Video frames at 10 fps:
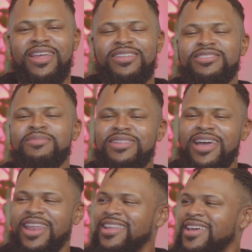and
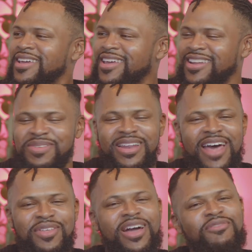stimulated, you know what I mean, to have
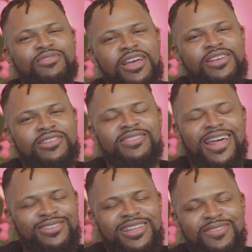the conversation that
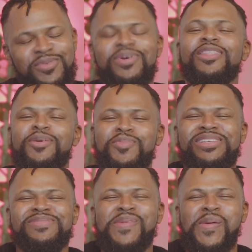is needful at the
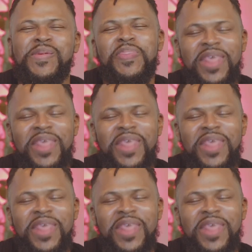present moment.